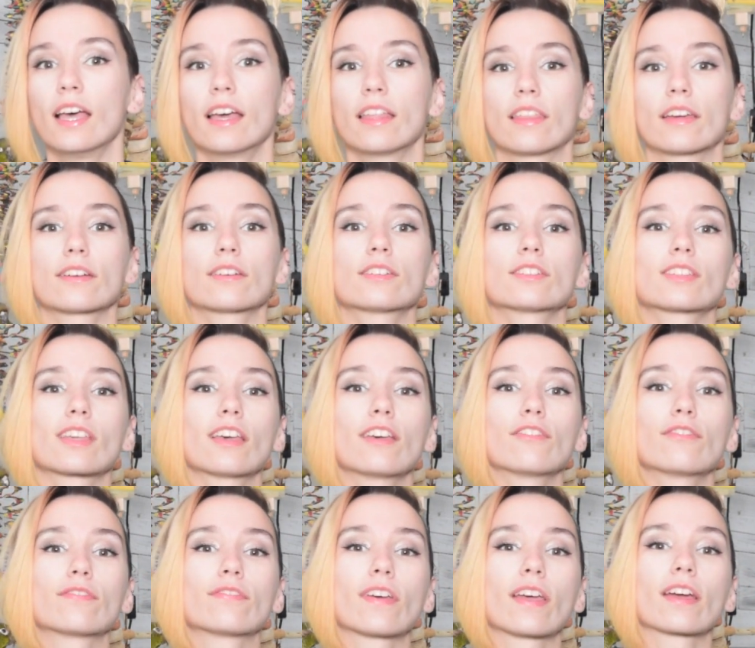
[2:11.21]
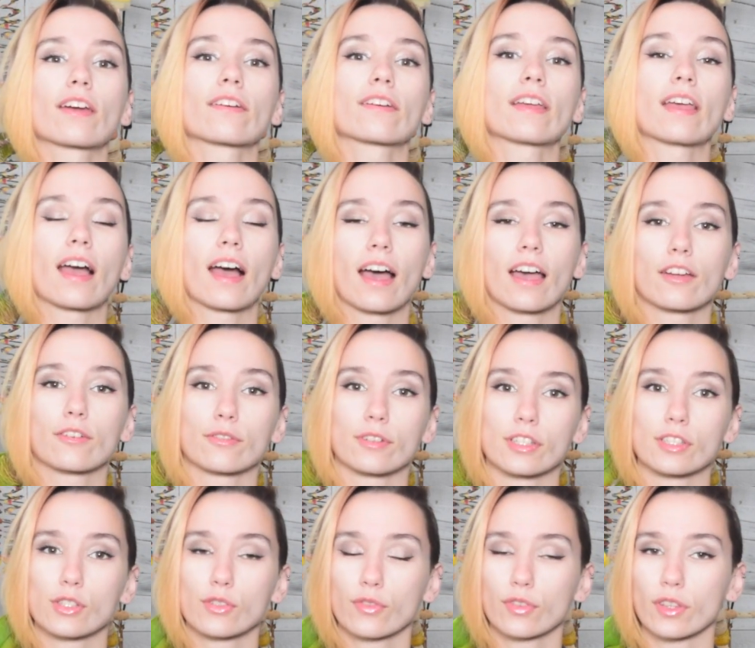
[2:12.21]
there is a very high
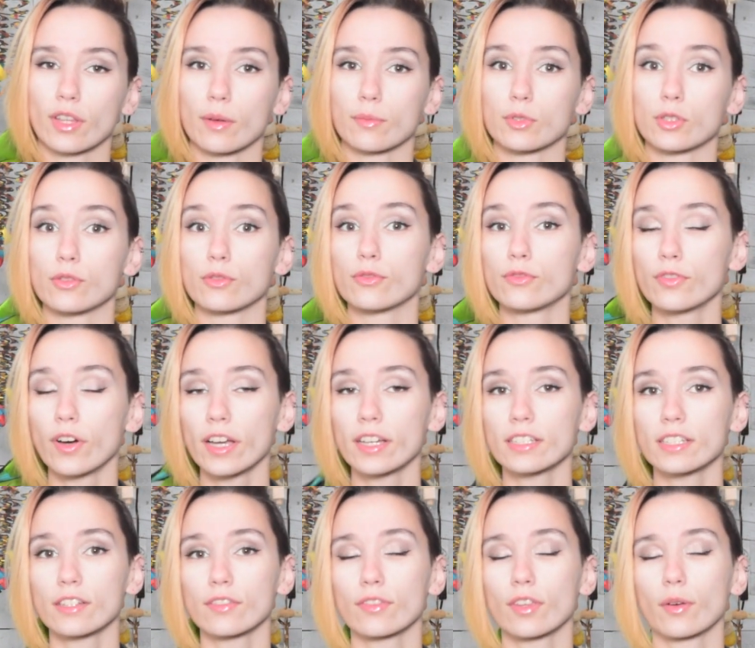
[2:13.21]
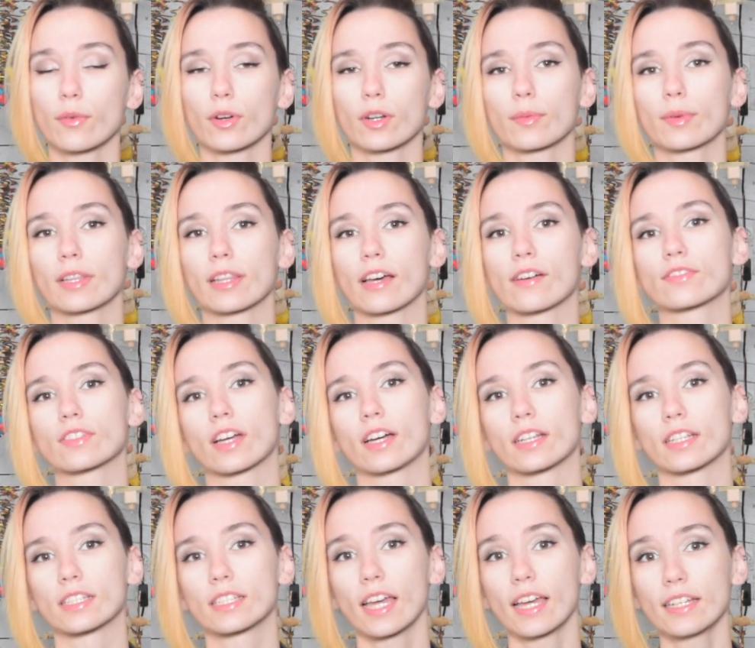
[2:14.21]
risk for them to fight if they were to be left
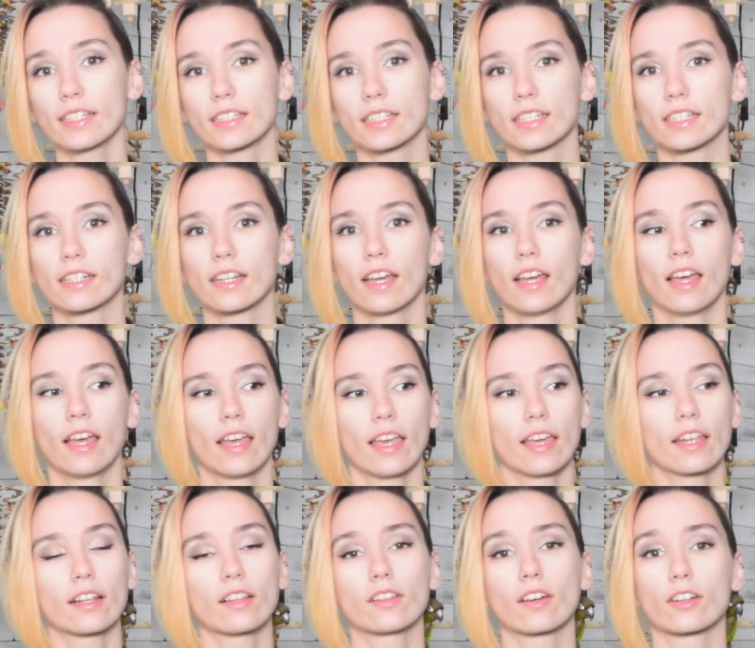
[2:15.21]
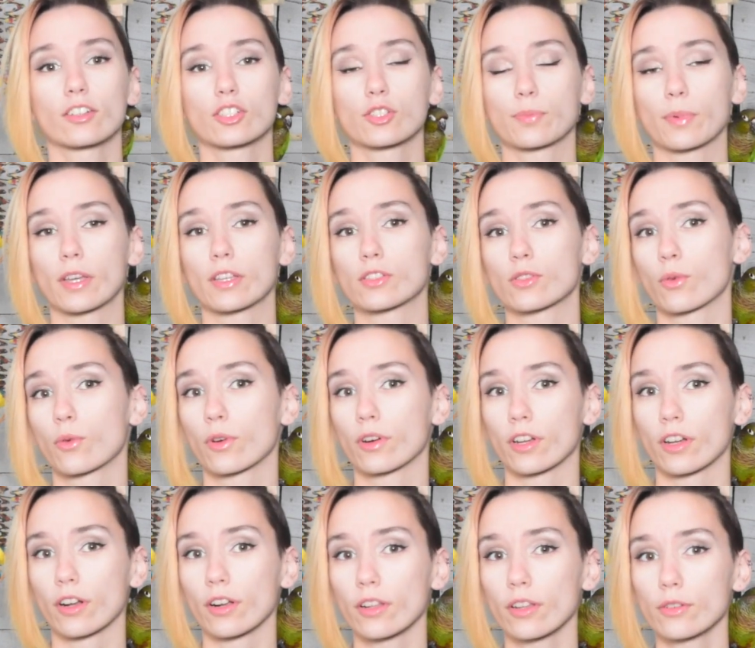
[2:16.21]
unattended in a large space or an
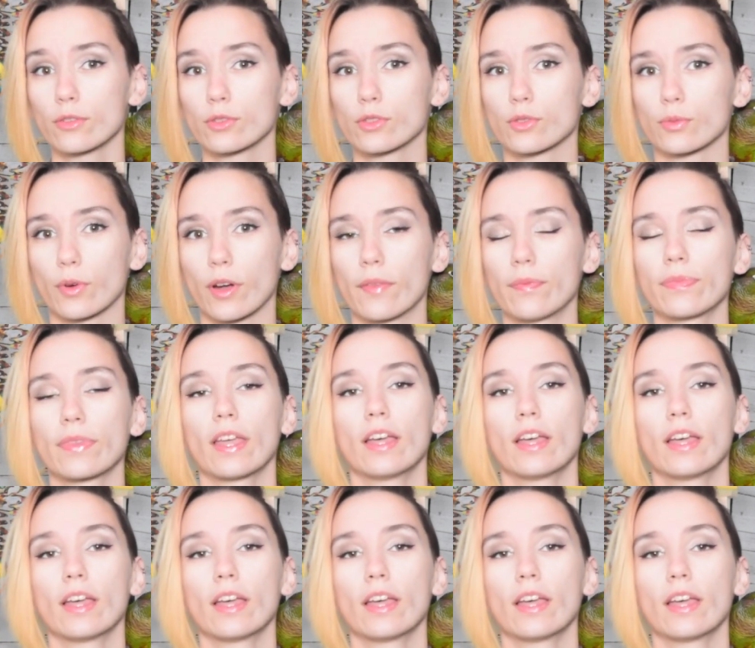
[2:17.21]
enclosed one.